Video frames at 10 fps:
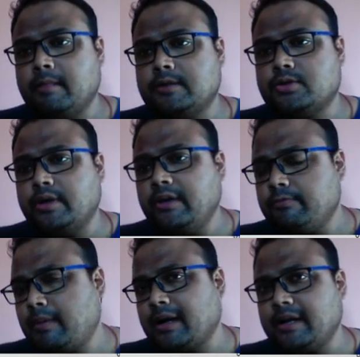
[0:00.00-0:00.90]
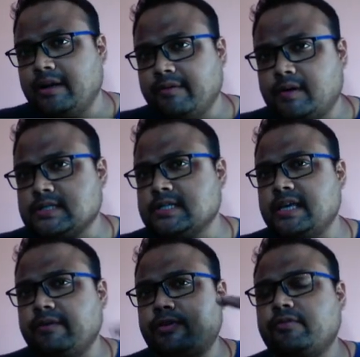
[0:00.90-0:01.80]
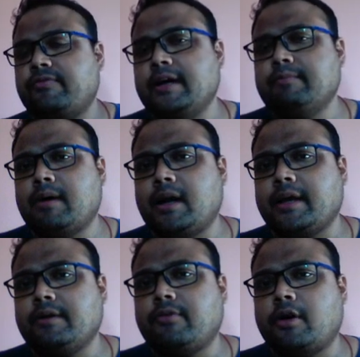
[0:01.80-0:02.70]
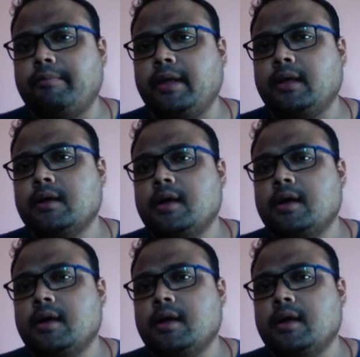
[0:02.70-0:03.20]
So if market reverses, if you find market forming